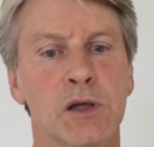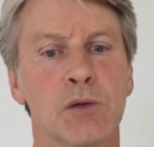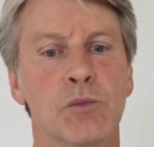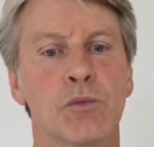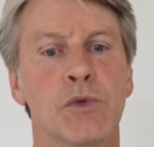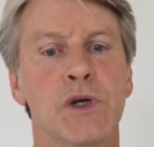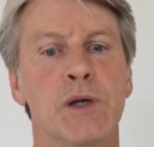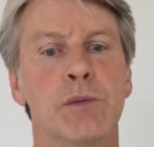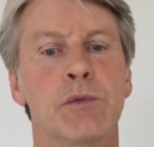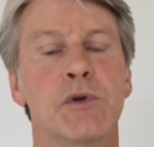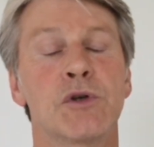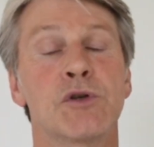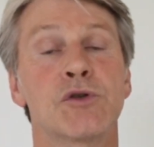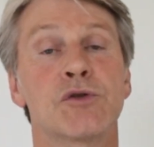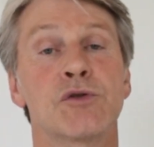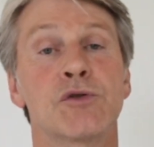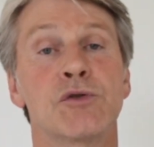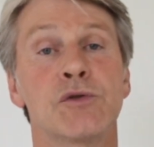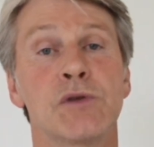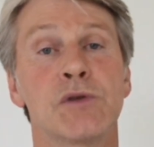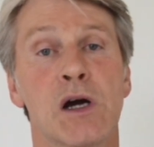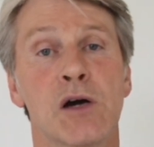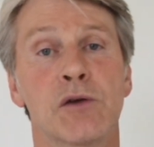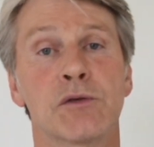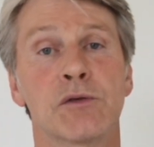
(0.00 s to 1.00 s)
We will
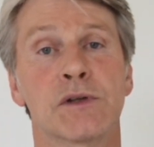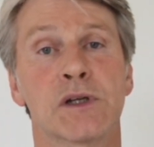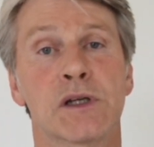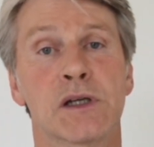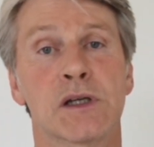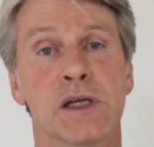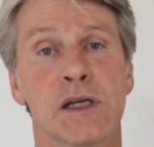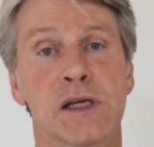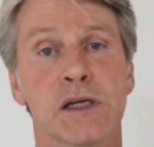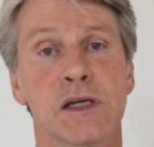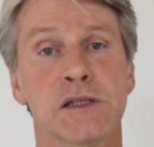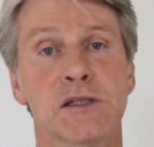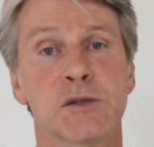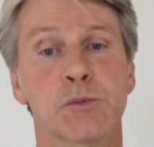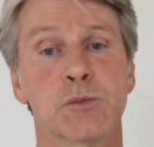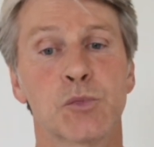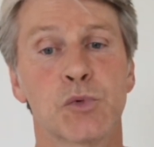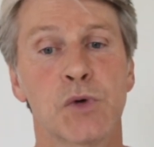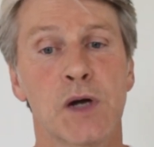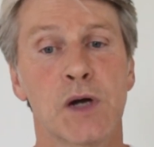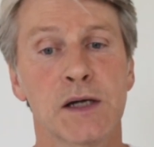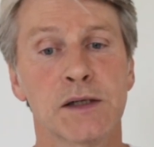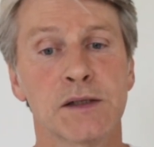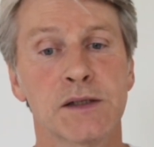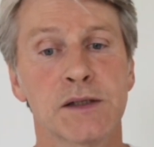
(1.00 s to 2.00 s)
throughout the class
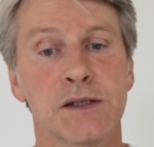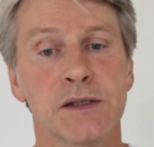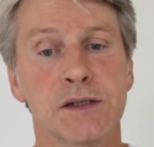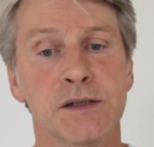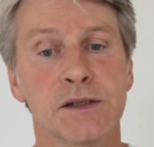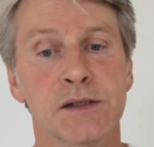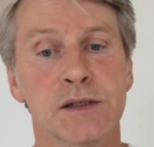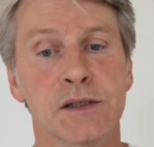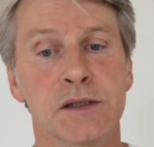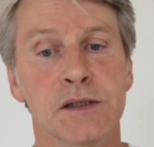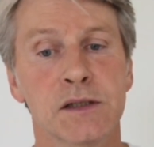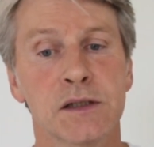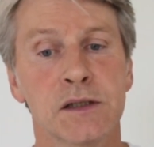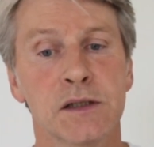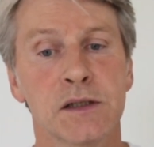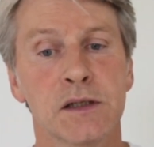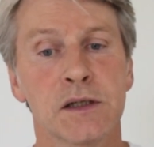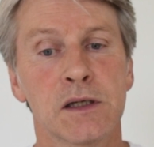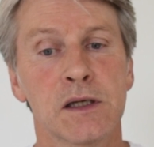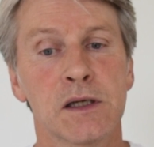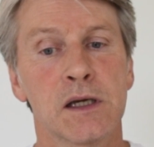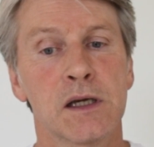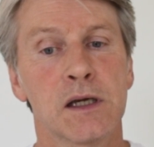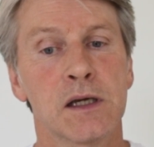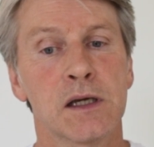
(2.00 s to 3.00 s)
practice
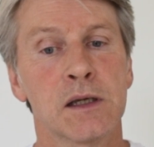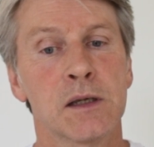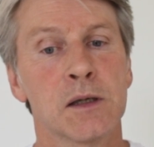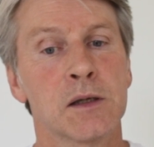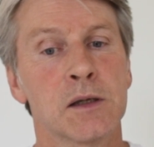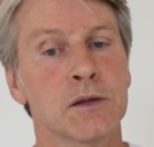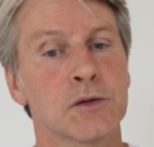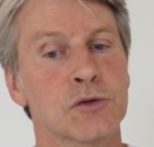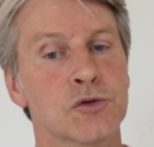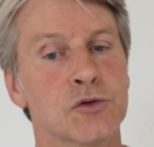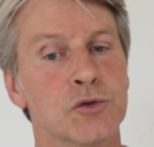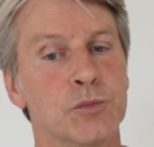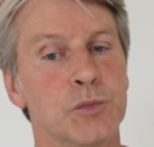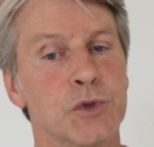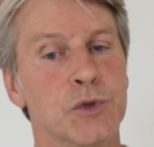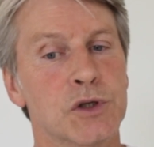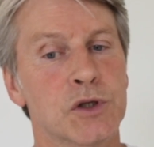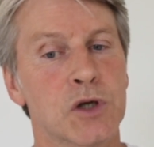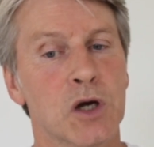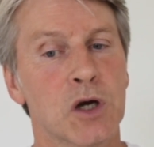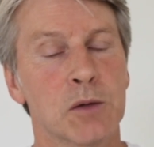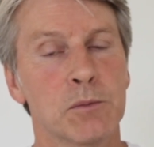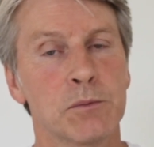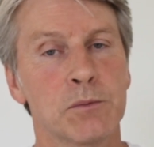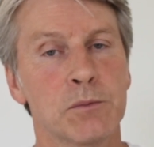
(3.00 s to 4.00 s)
to
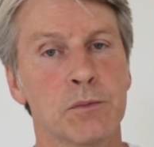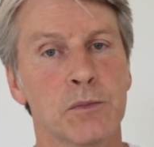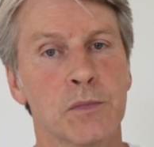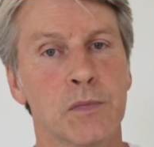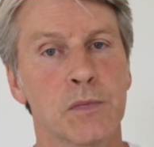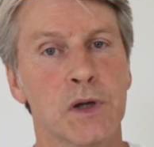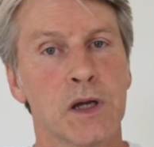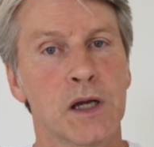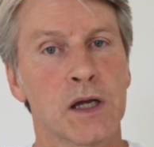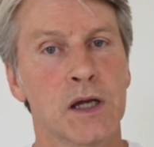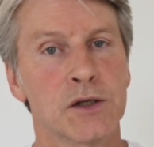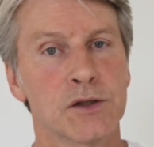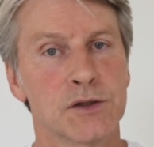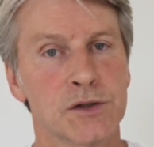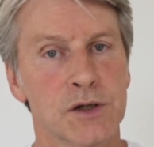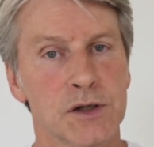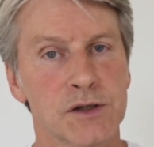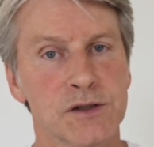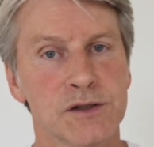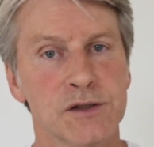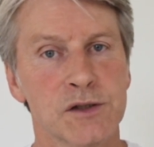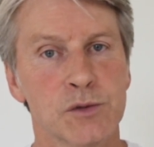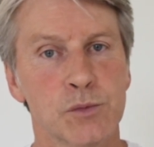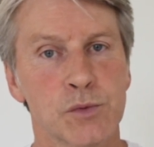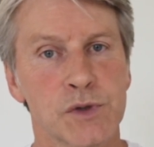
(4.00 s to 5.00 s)
become and
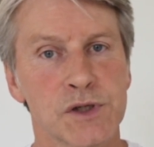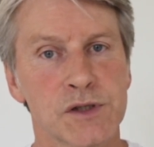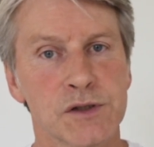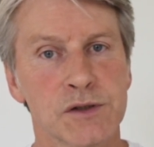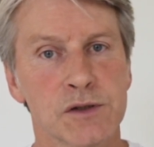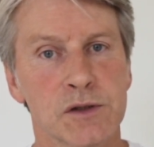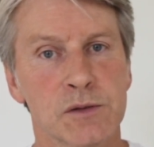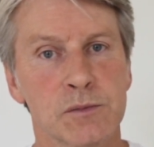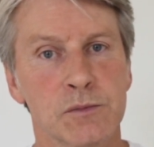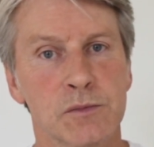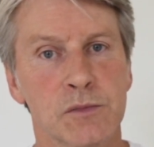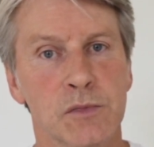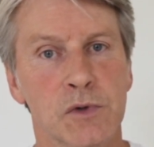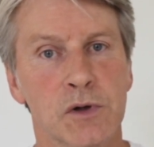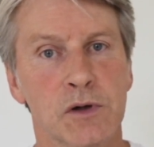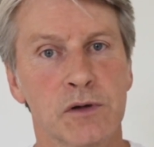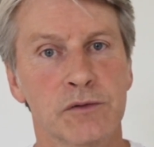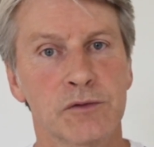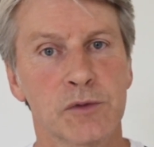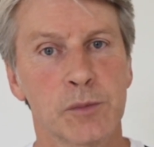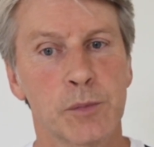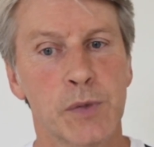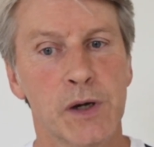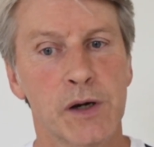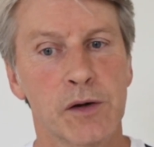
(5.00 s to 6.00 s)
touch the wisdom of
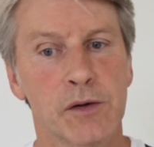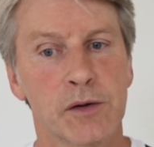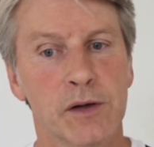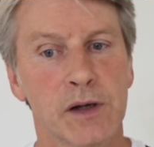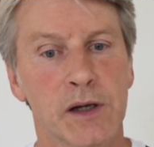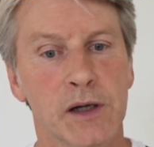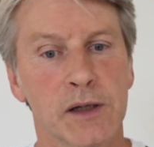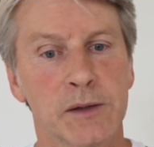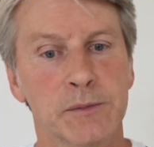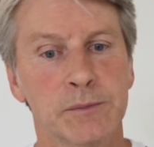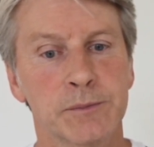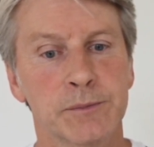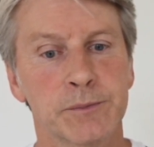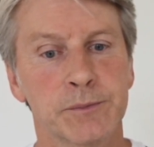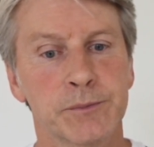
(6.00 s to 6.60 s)
the paradigm.